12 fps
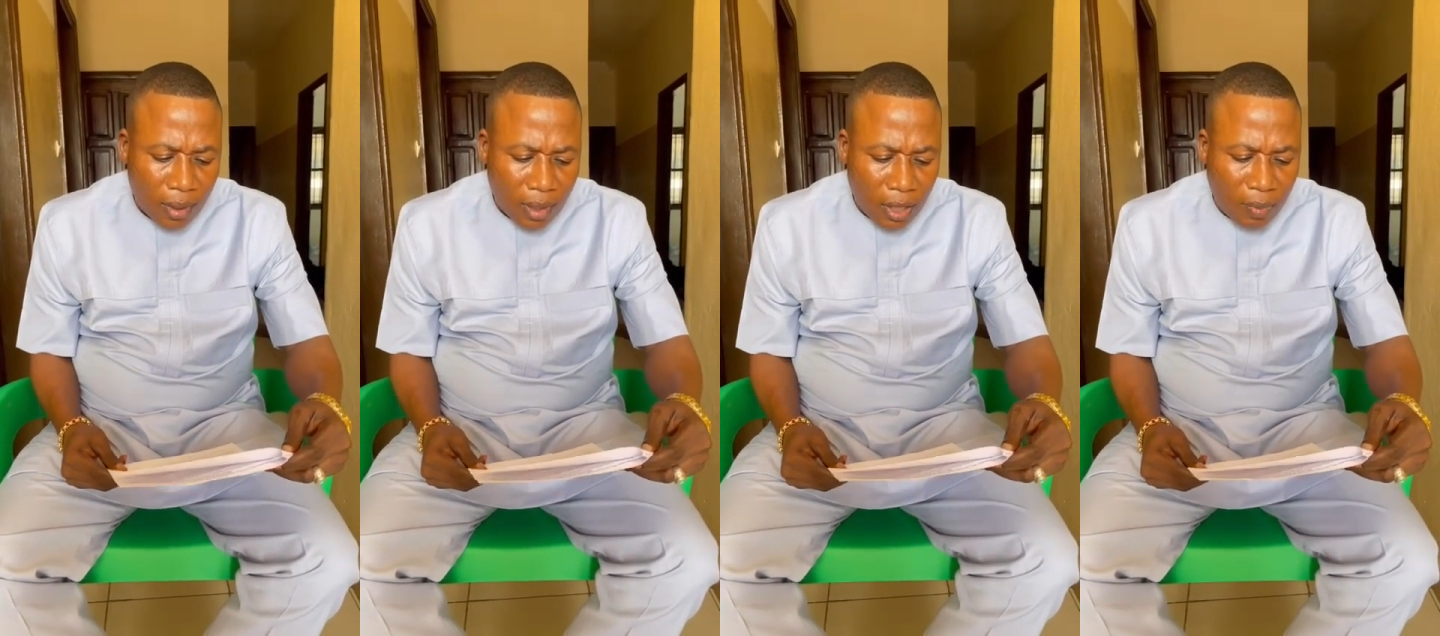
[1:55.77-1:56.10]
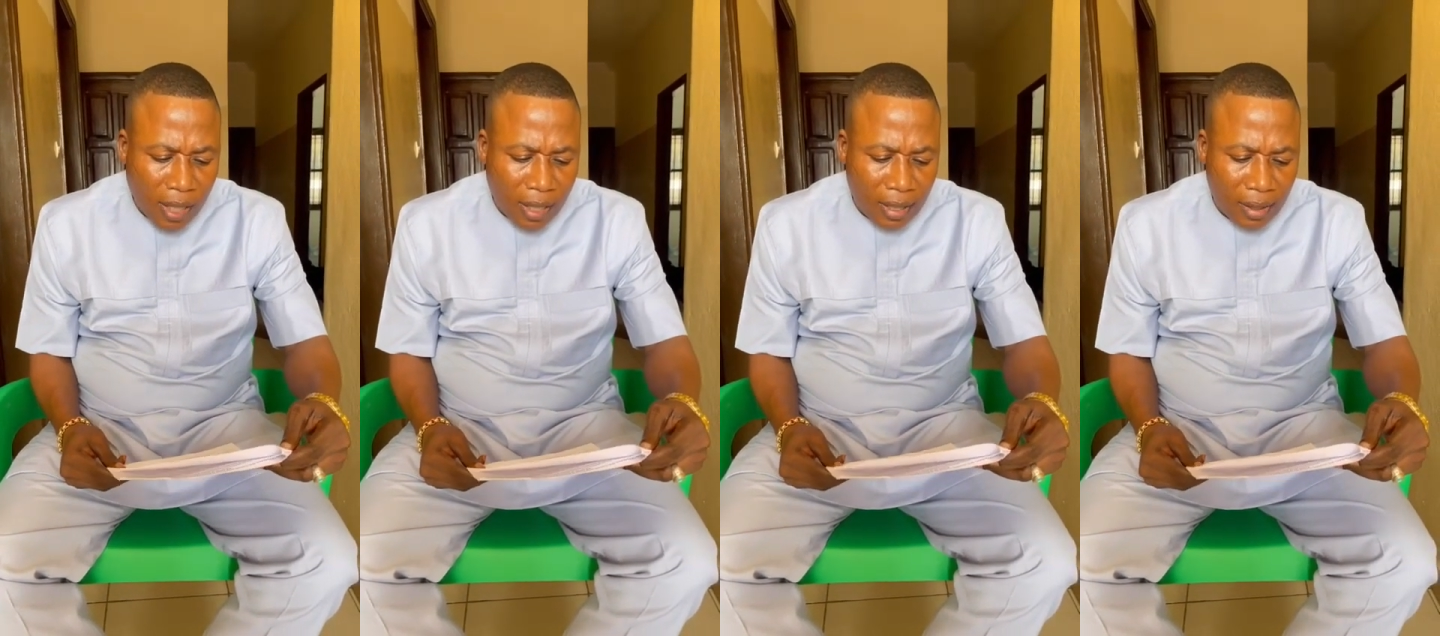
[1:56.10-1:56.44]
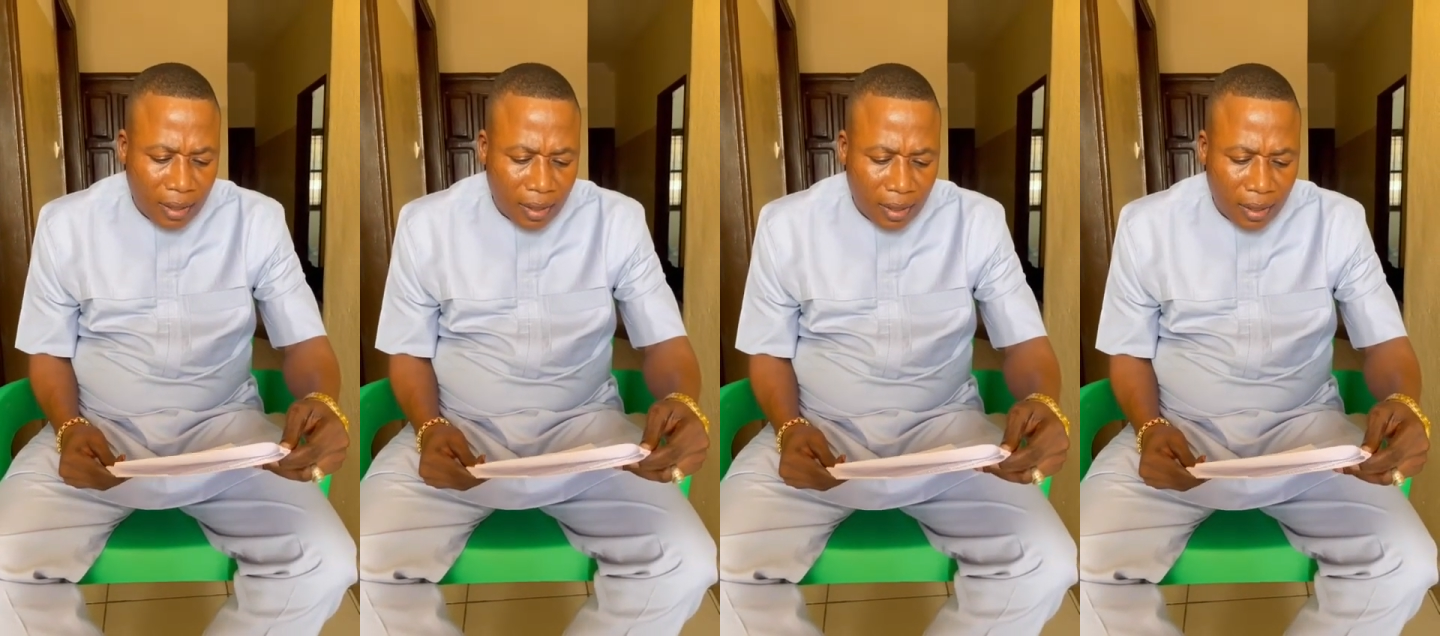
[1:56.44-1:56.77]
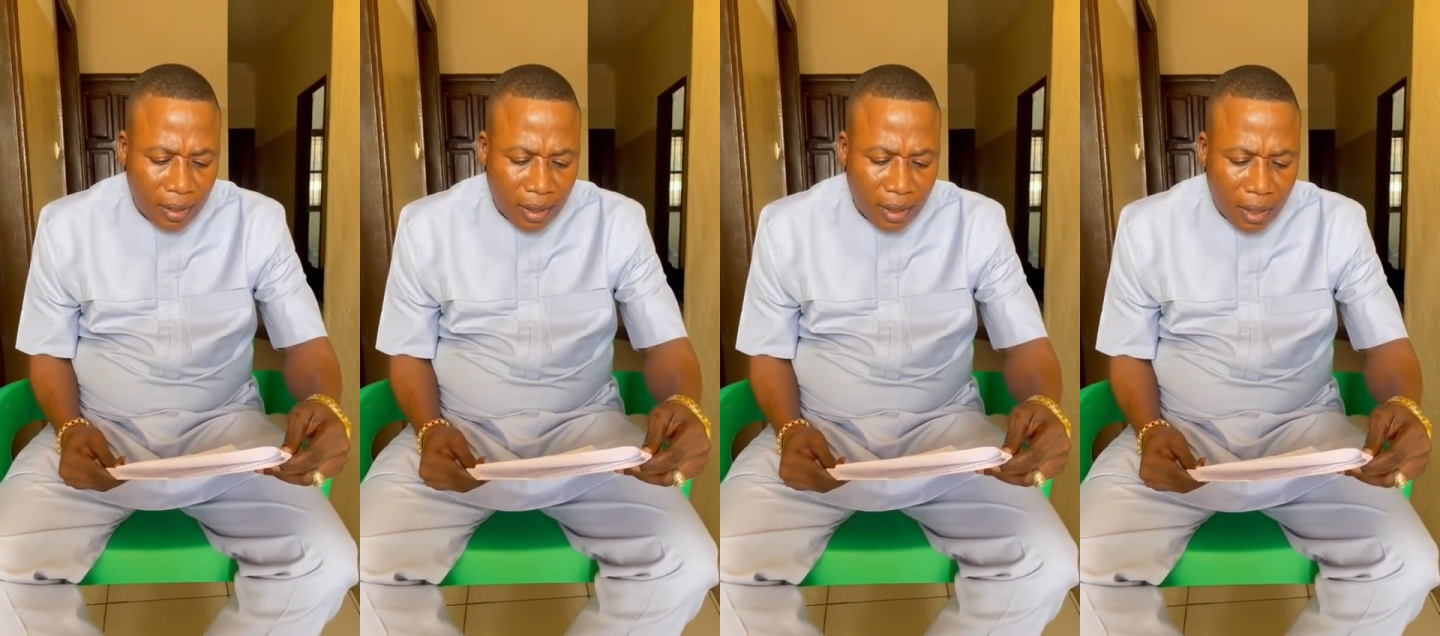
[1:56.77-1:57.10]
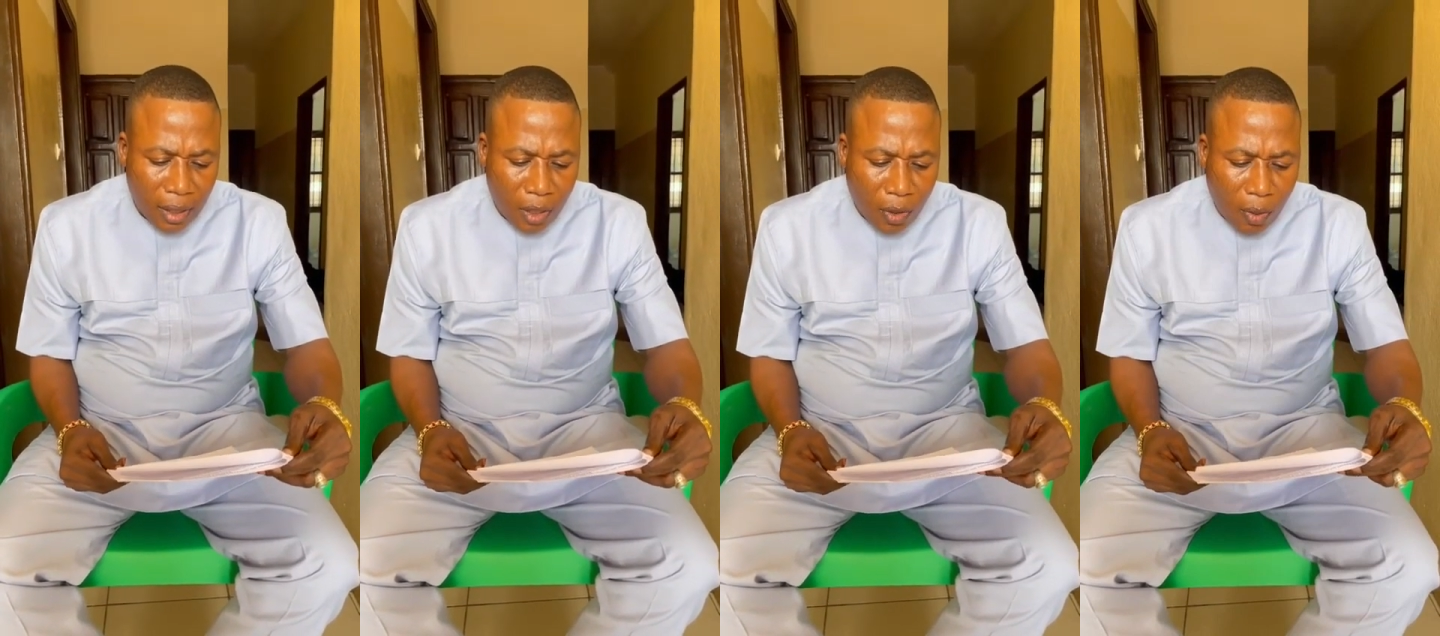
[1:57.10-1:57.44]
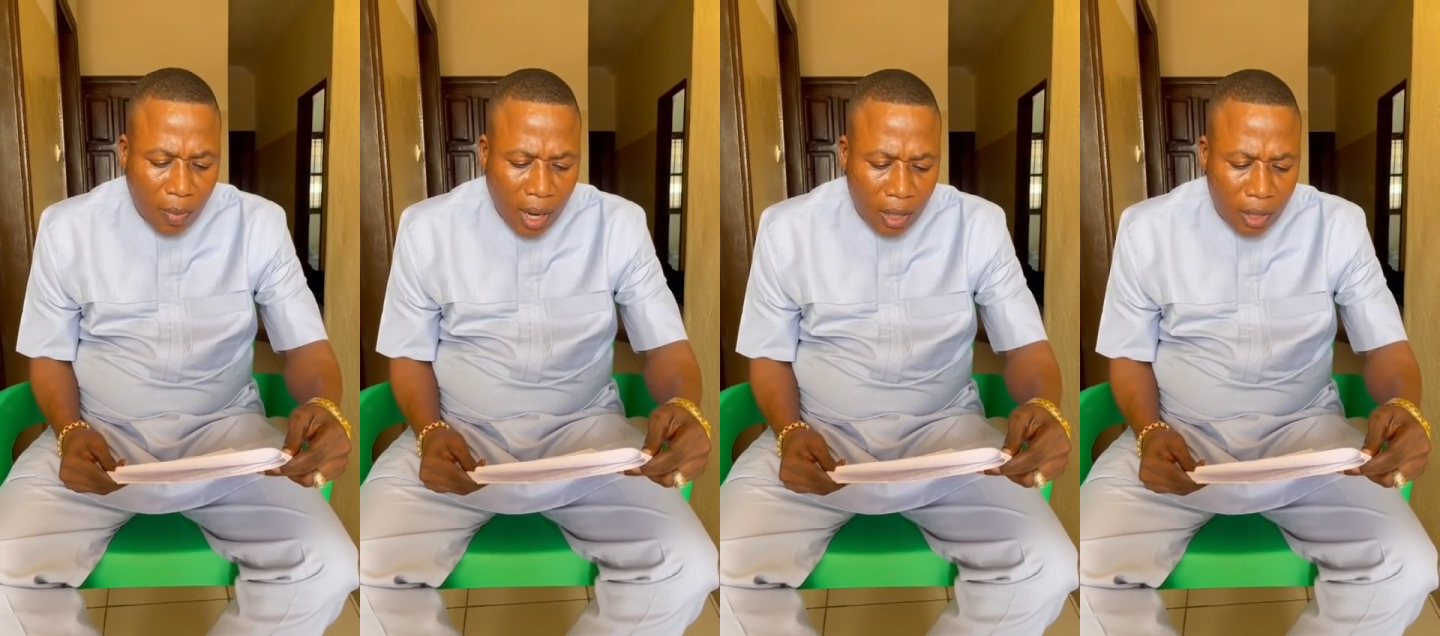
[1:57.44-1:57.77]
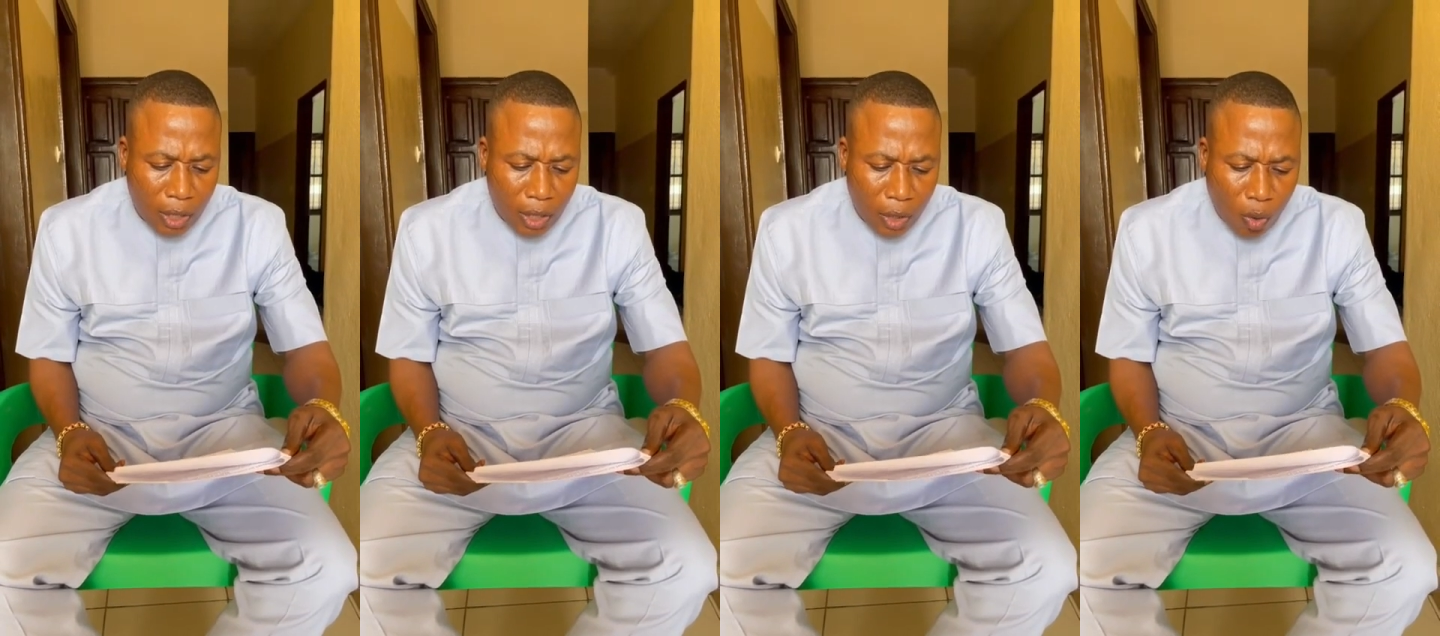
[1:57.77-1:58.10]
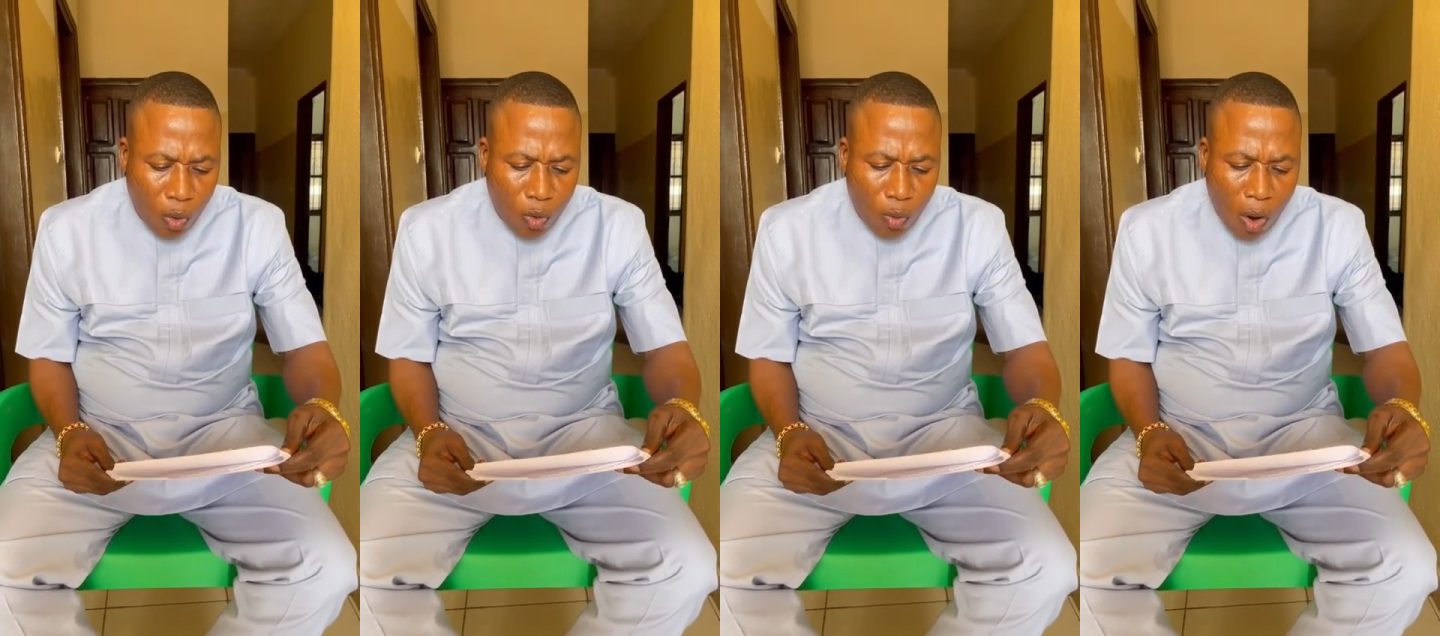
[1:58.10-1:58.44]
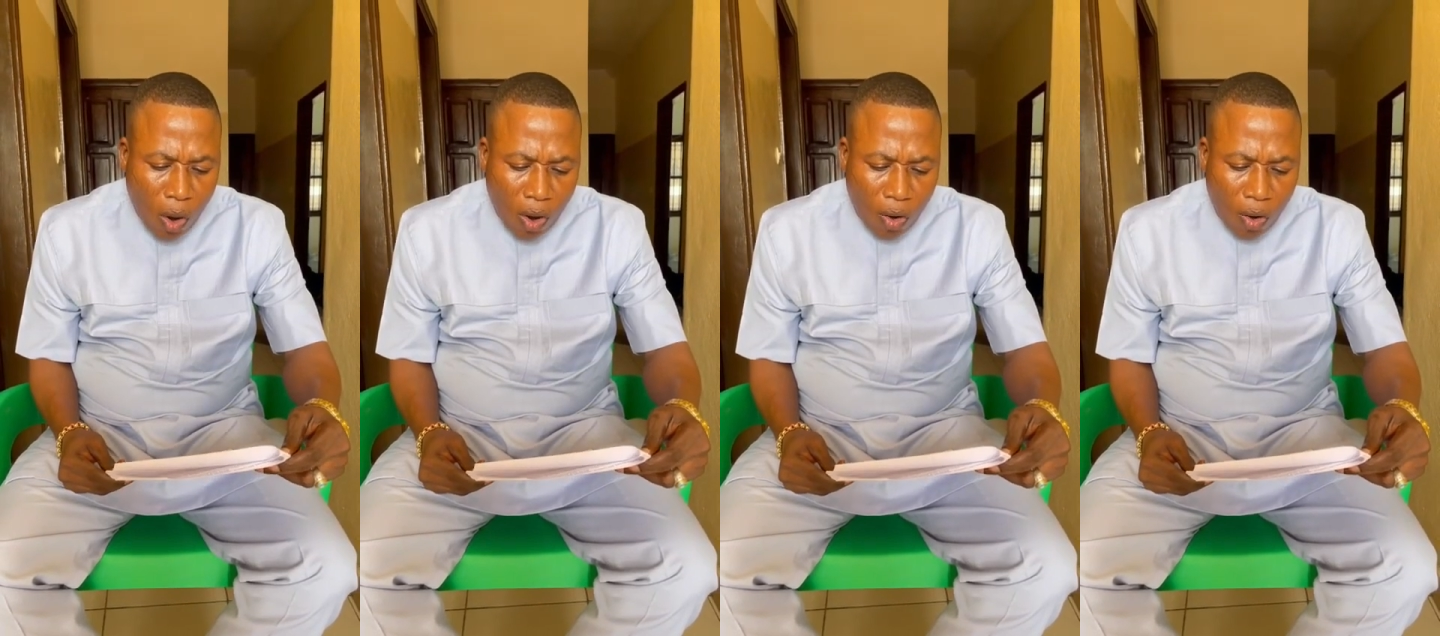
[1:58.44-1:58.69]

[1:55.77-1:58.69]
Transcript: His Majesty, the Olugbo